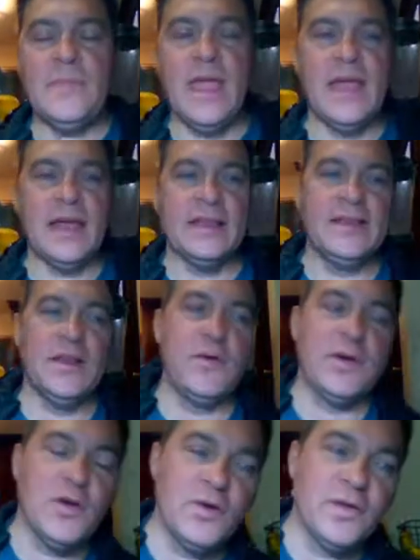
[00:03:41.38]
And in
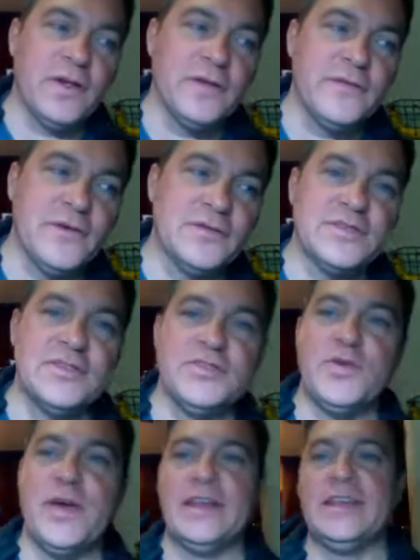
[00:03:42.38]
earlier versions,
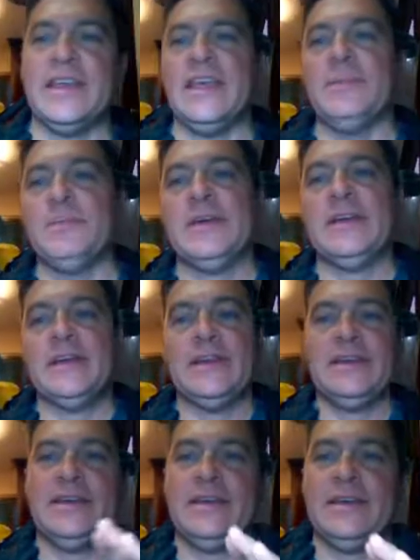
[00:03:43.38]
you had to keep,
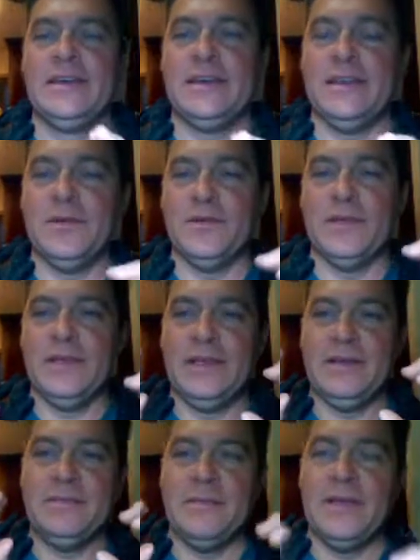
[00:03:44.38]
the